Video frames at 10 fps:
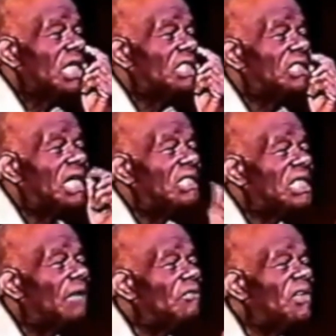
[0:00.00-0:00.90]

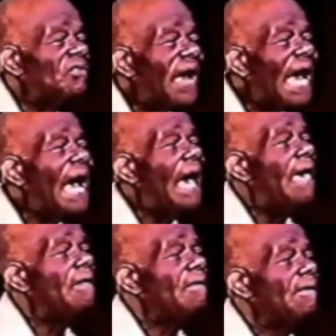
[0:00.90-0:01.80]

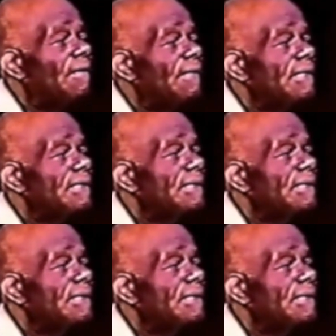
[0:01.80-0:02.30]
1675